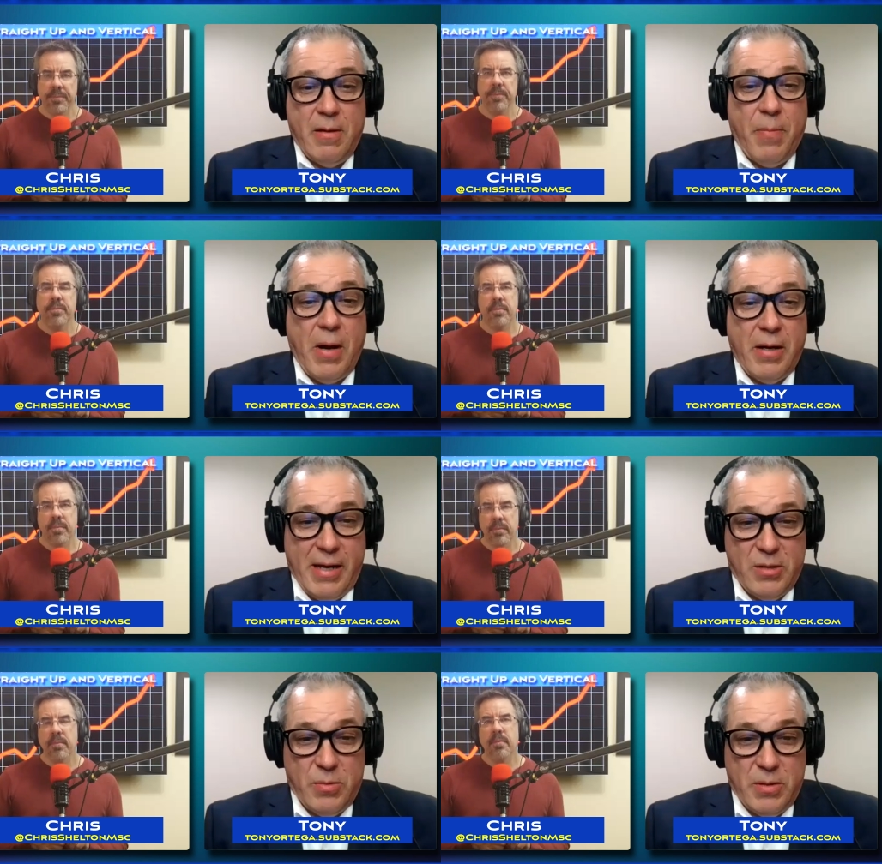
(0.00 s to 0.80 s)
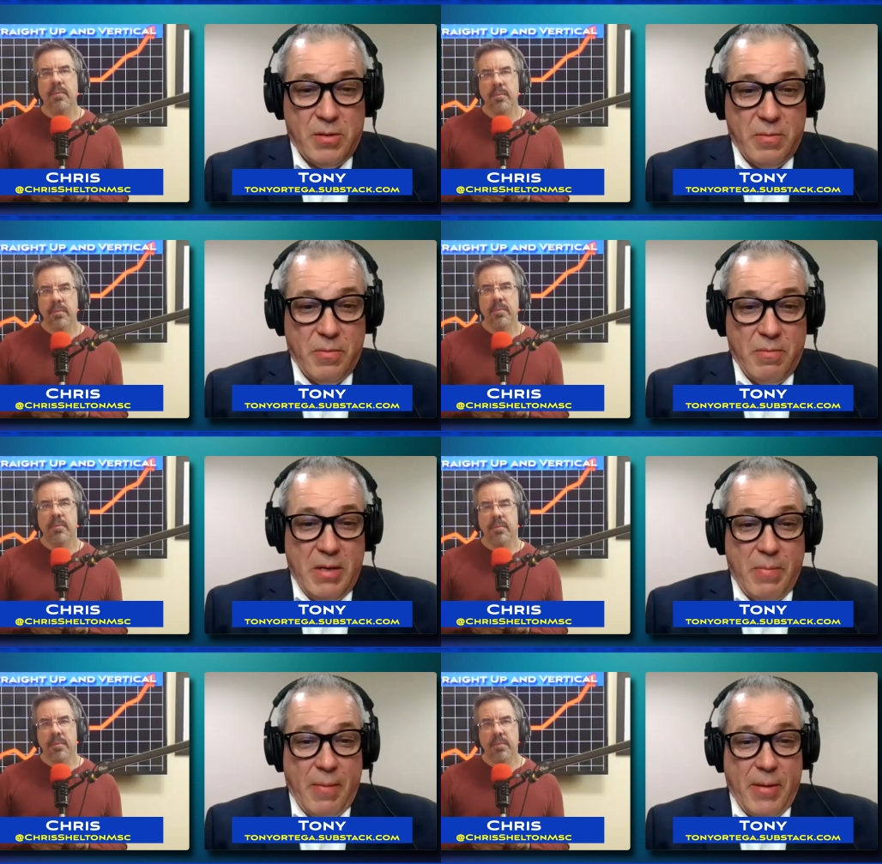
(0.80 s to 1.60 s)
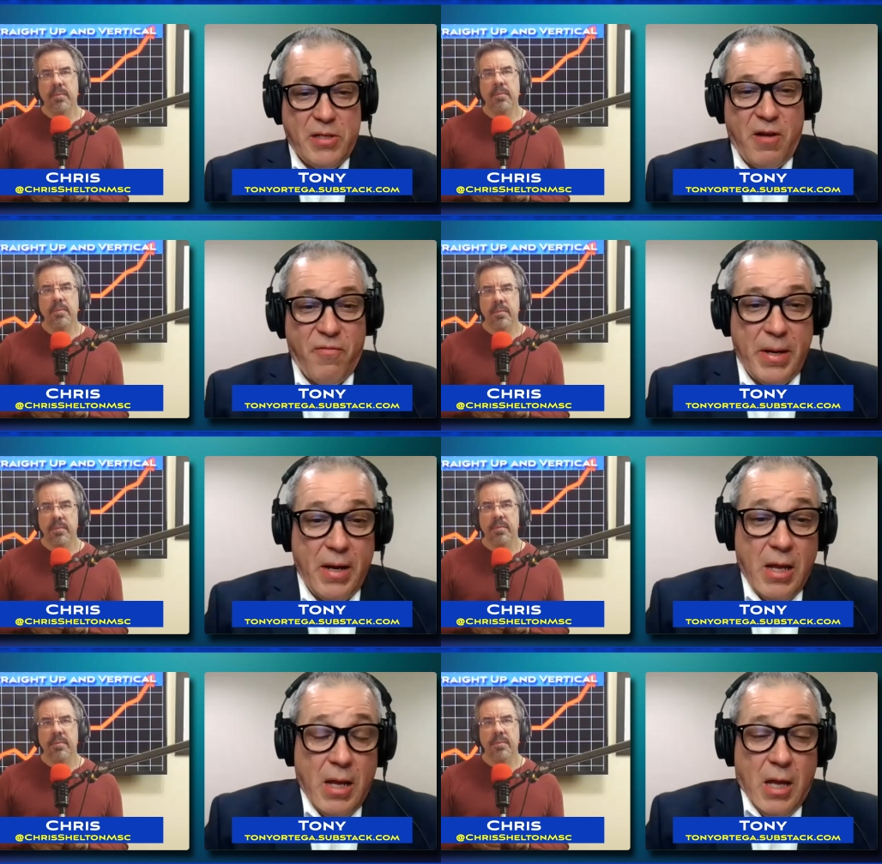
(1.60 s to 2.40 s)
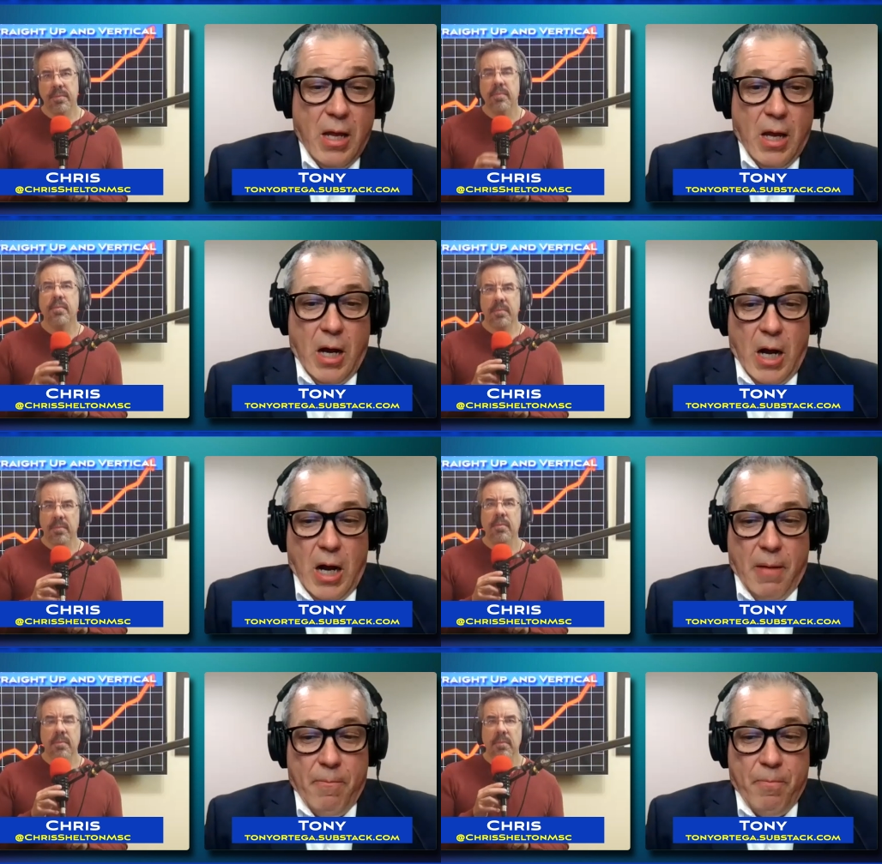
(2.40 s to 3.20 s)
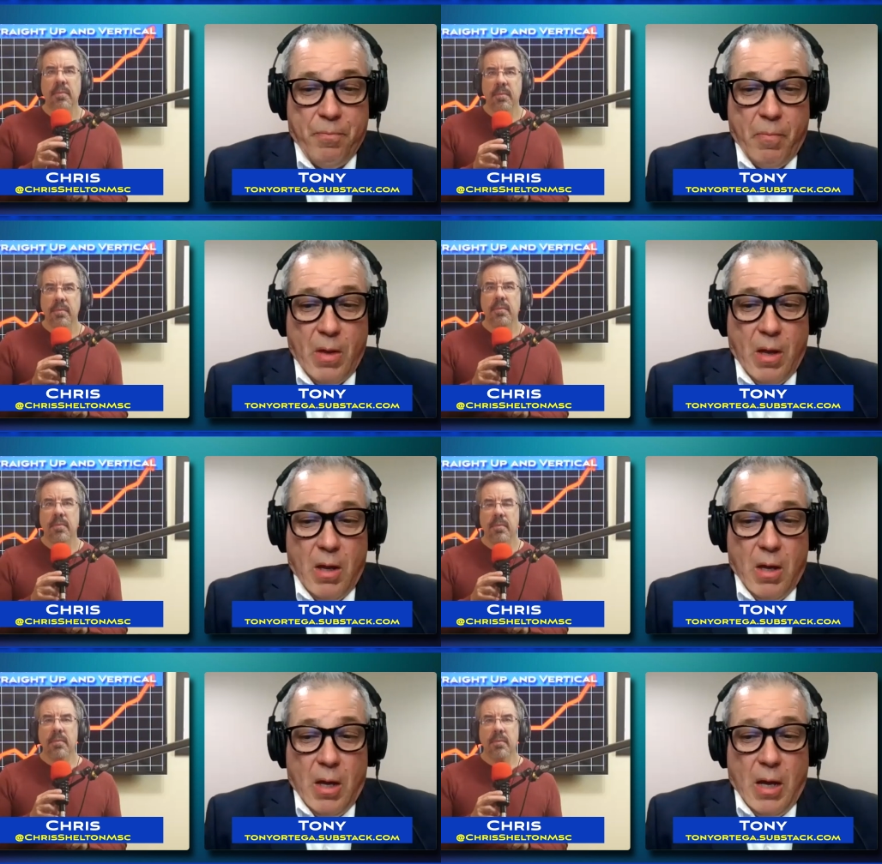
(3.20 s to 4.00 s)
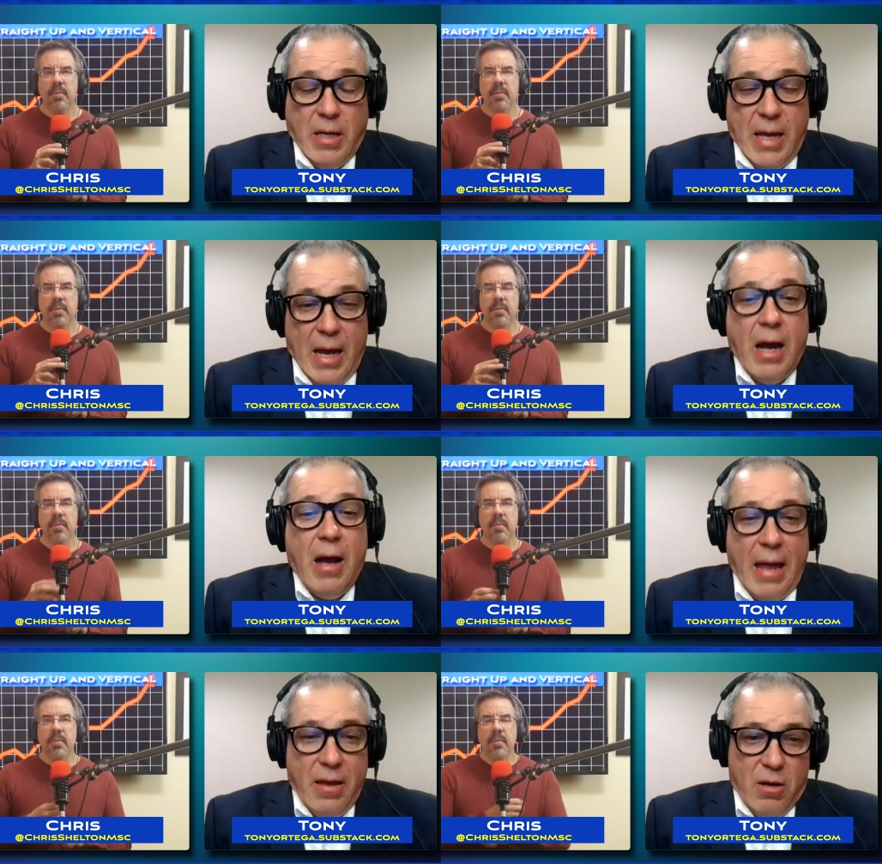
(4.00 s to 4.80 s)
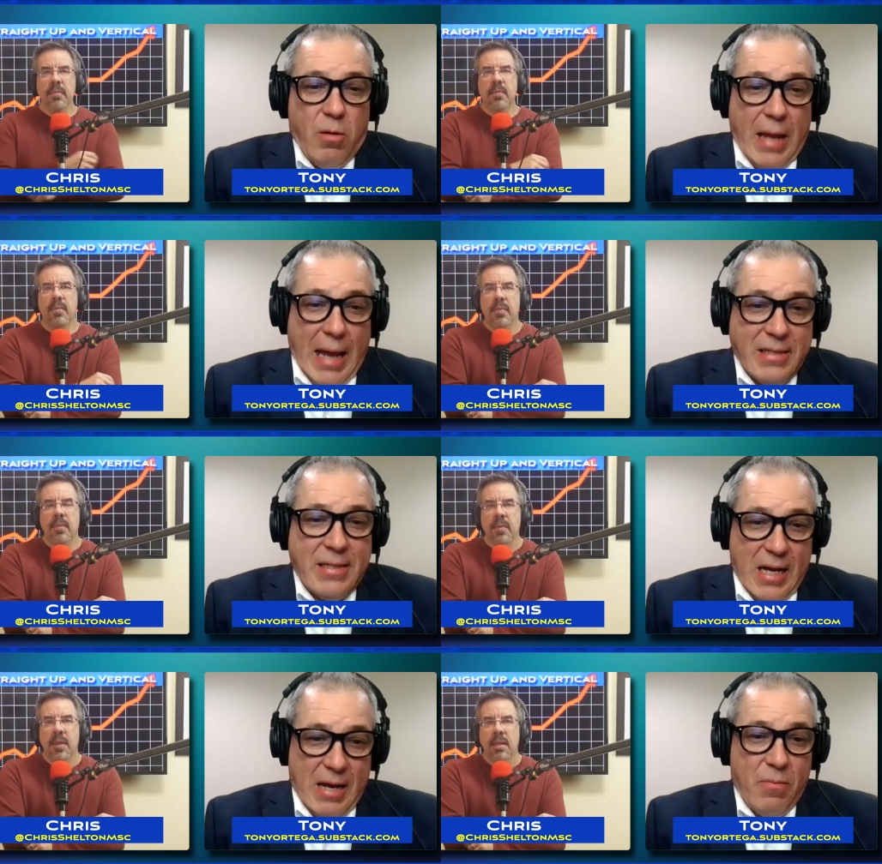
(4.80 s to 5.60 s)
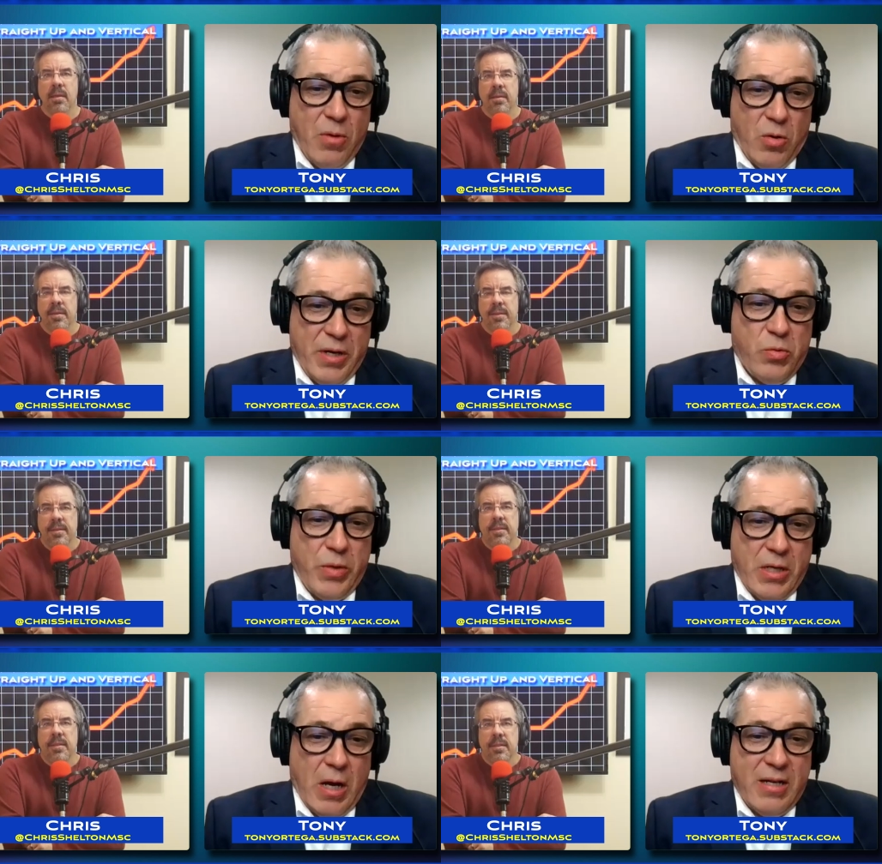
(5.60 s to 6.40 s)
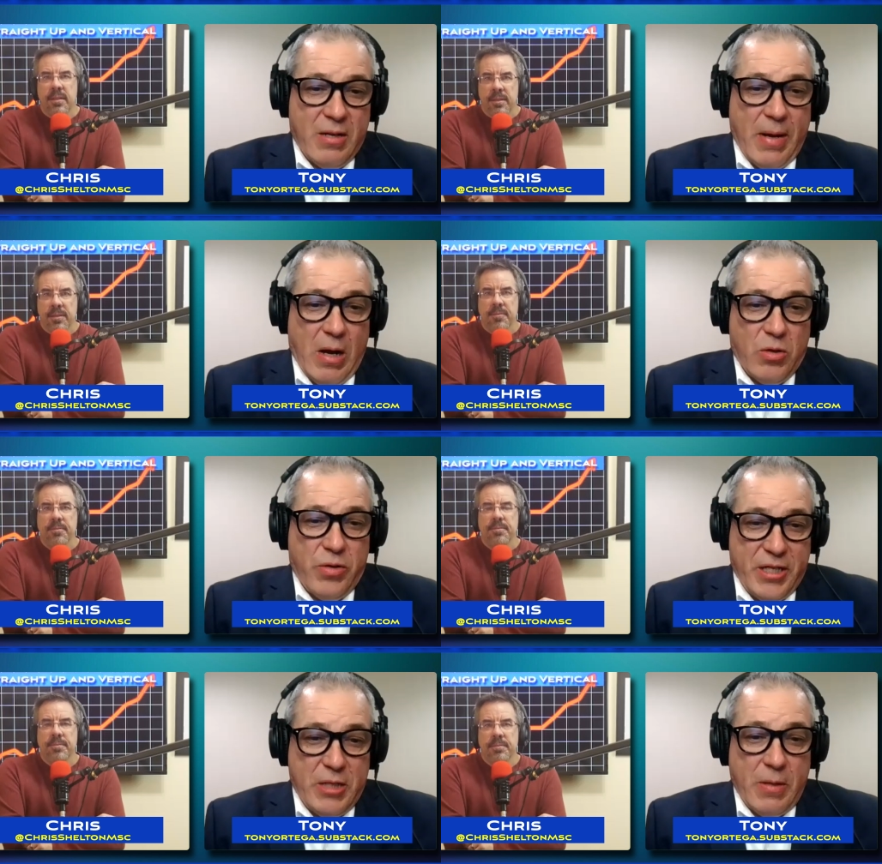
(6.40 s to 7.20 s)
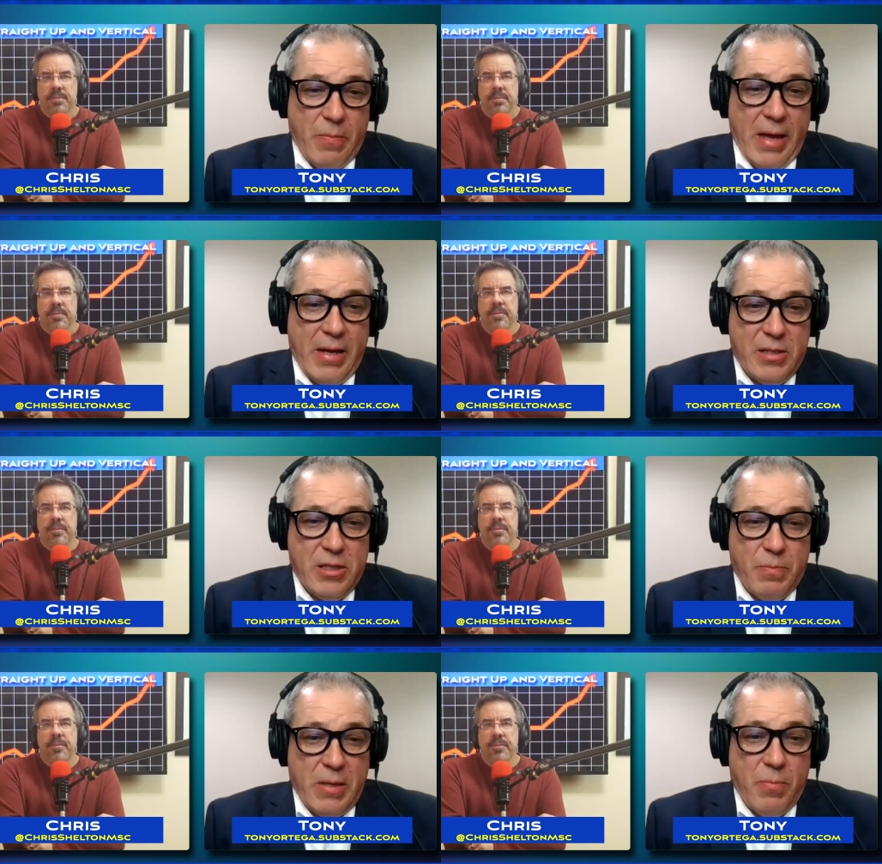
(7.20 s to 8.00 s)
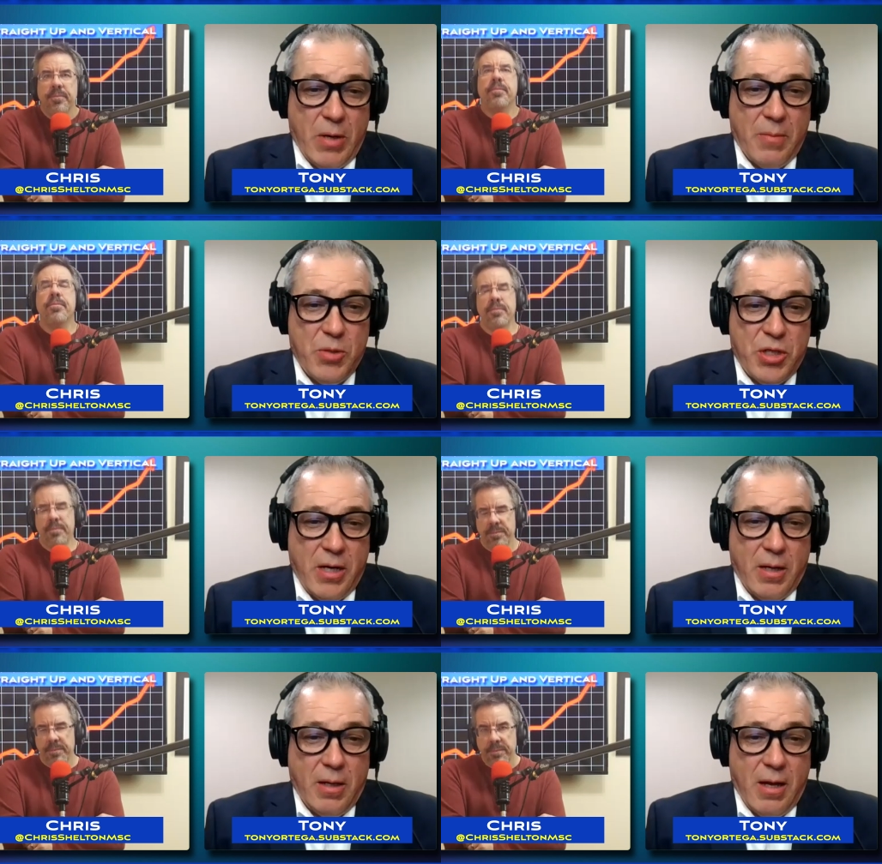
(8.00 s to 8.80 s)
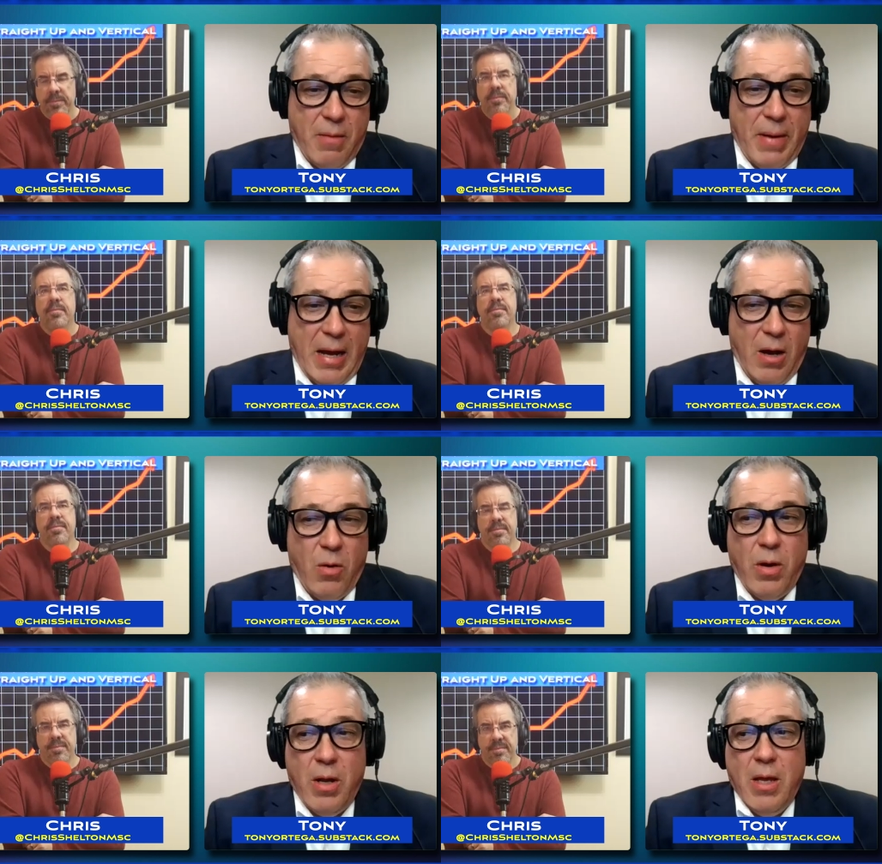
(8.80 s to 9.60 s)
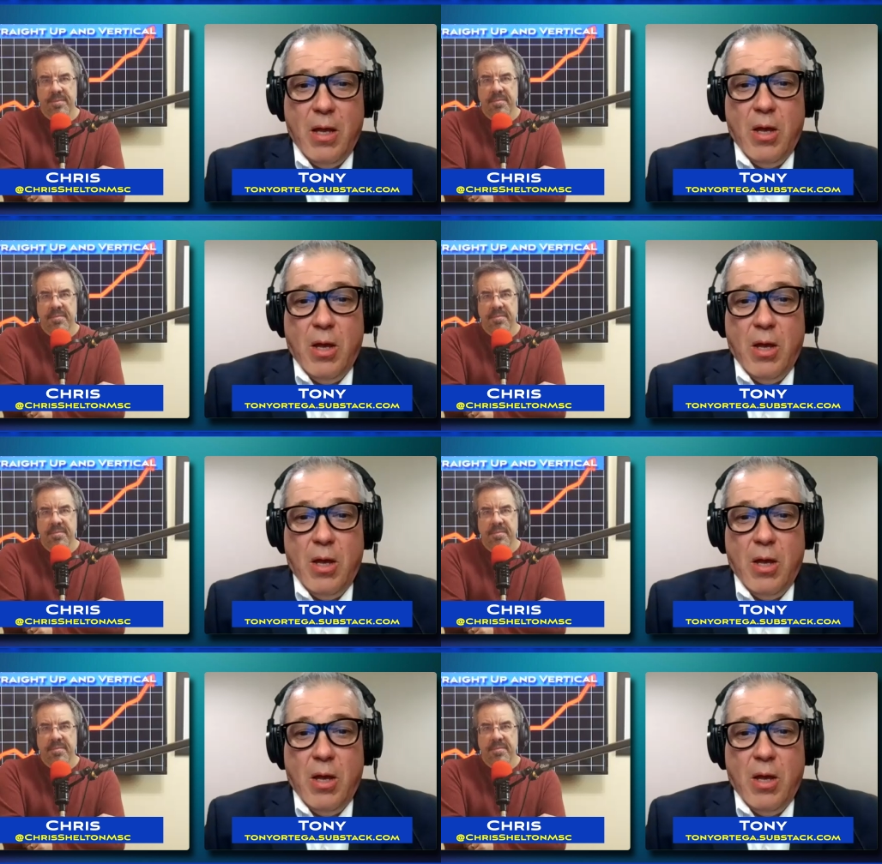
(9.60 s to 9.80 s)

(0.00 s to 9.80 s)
Speaker 1: the, the podcast was me by myself, but um, yeah, you know, last time, Chris, we talked about Tracy McManus's big bombshell about